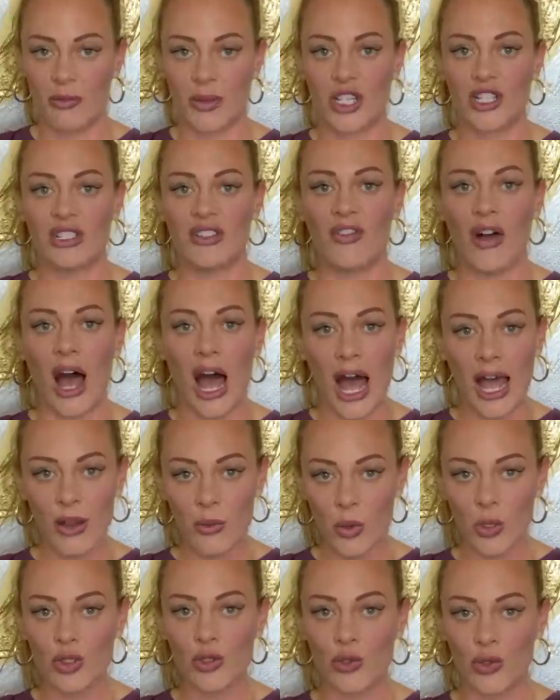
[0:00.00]
because if I
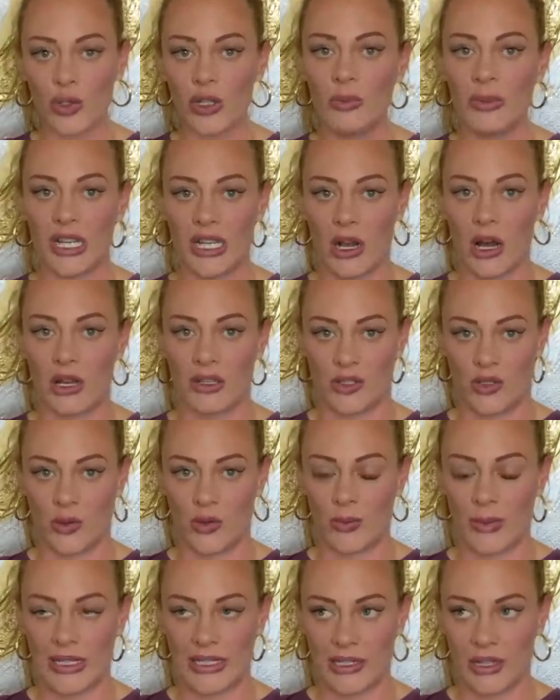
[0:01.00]
were truly being honest with
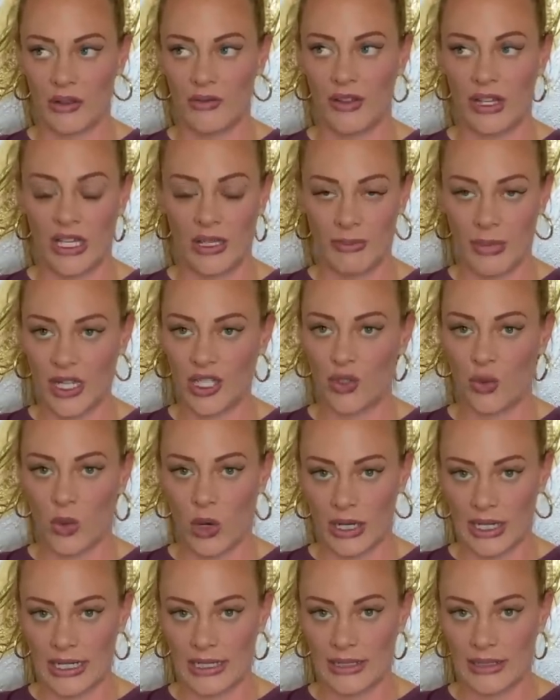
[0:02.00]
myself in my
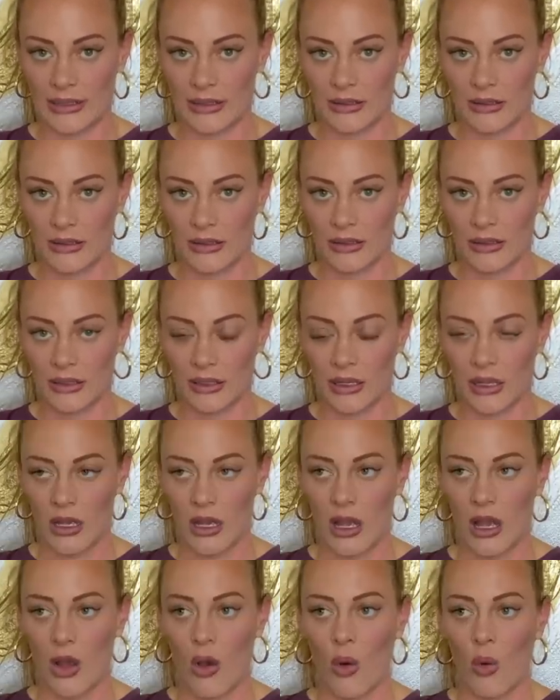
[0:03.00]
twenties,
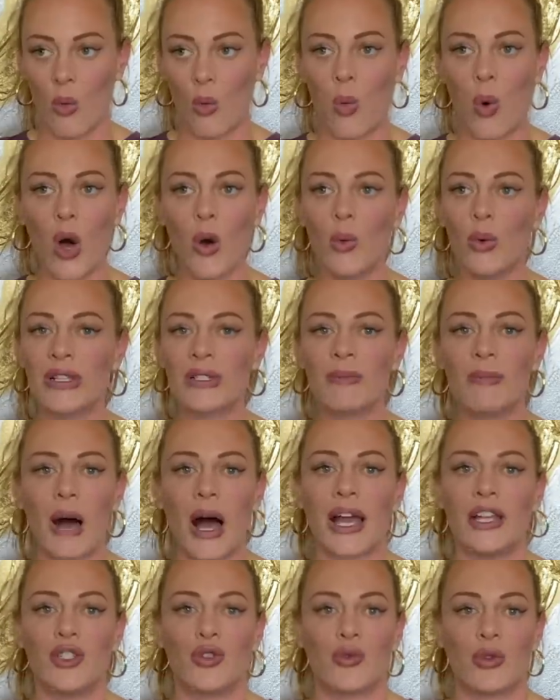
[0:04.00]
what was
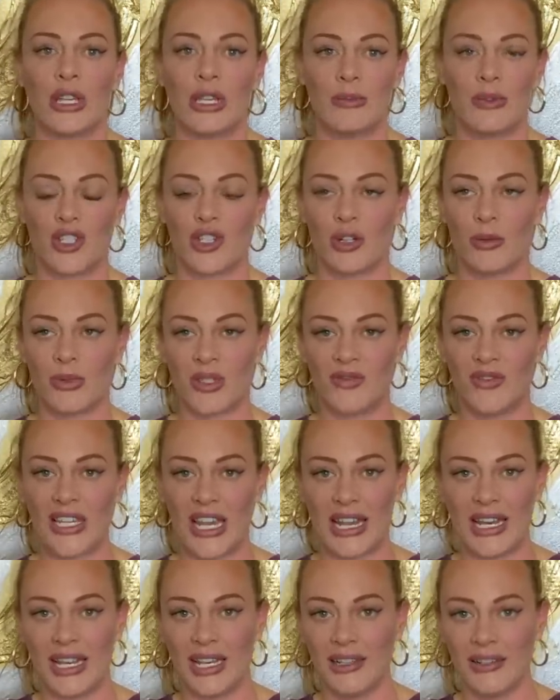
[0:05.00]
my dream in terms of
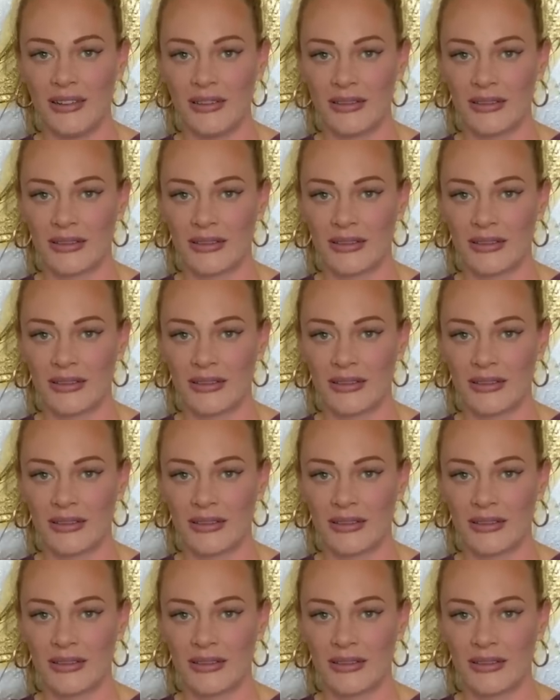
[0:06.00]
dating?